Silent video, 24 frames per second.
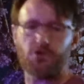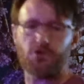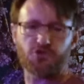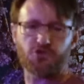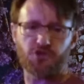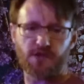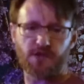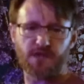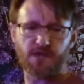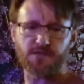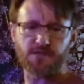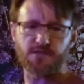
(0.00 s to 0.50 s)

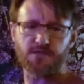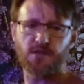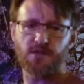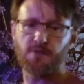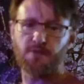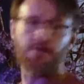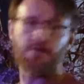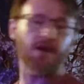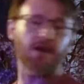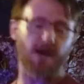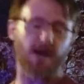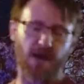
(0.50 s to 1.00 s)
does, but
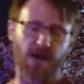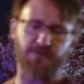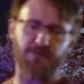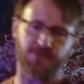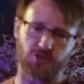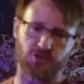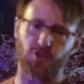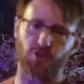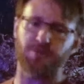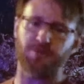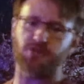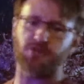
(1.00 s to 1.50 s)
half a
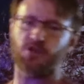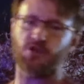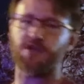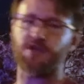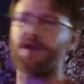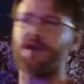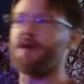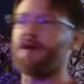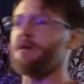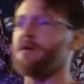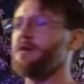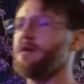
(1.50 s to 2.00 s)
stop is
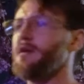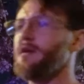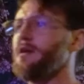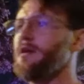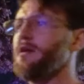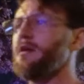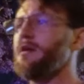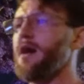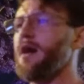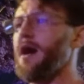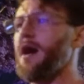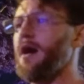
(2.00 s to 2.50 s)
okay.
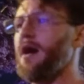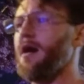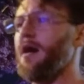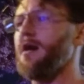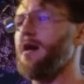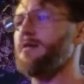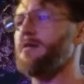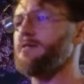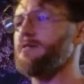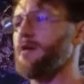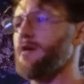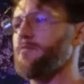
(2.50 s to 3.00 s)

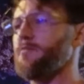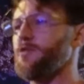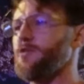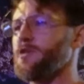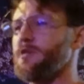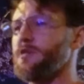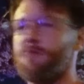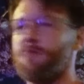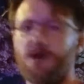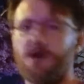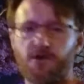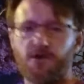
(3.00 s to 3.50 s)
I'm not going to
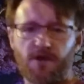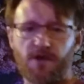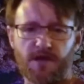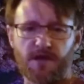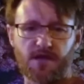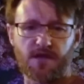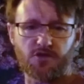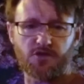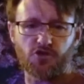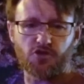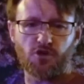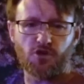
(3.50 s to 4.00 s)
muck around here
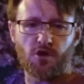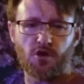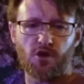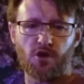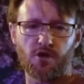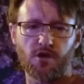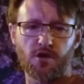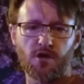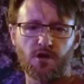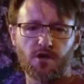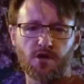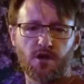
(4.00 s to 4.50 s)
too long.
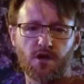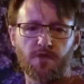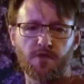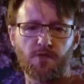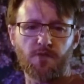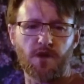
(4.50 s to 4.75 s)
I might